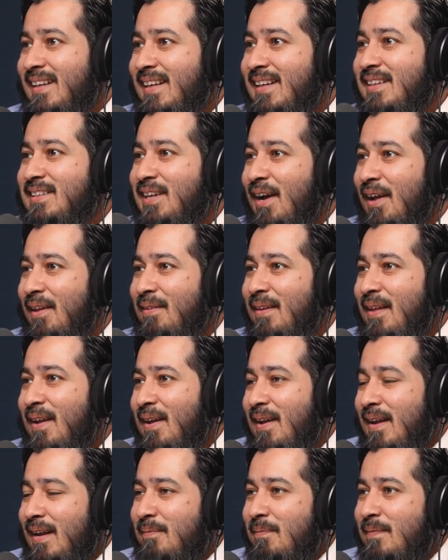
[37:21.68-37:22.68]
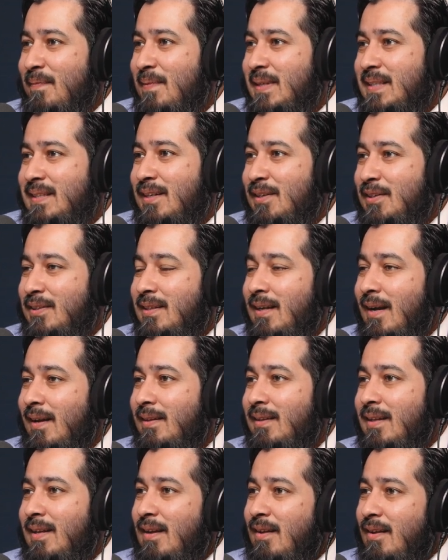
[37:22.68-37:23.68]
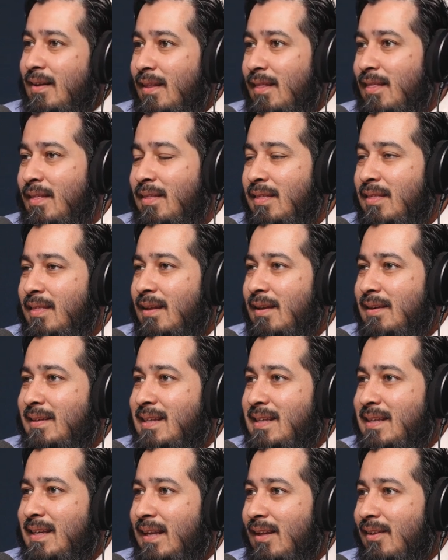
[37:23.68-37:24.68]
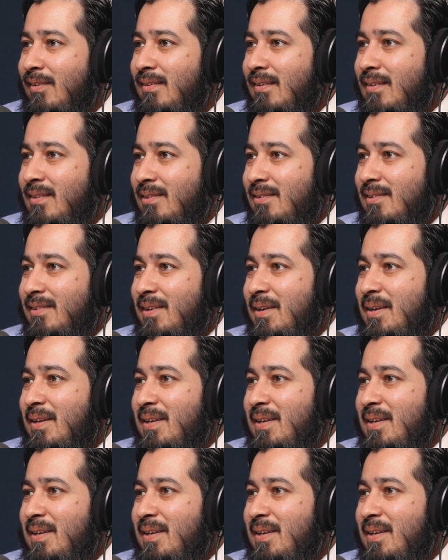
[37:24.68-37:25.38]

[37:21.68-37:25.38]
Irshad, Mr. Irshad, 30 years ago.